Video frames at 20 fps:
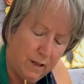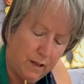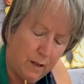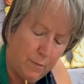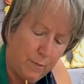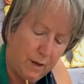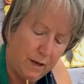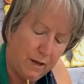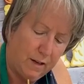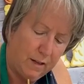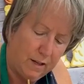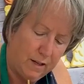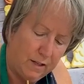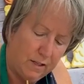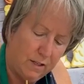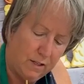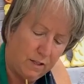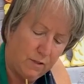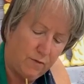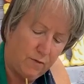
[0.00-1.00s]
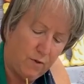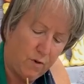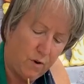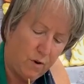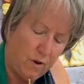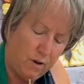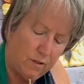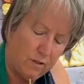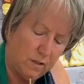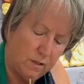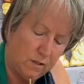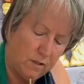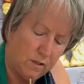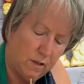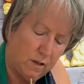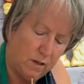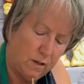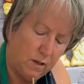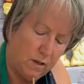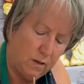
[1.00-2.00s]
think about it, that's as far as
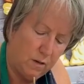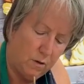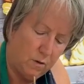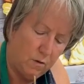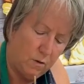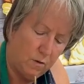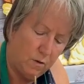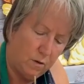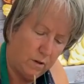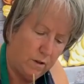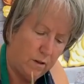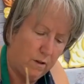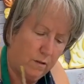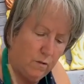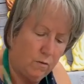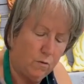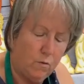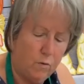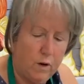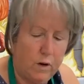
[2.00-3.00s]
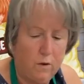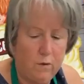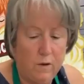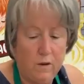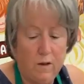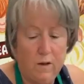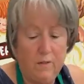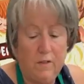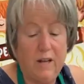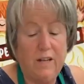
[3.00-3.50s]
it's going to go. Well,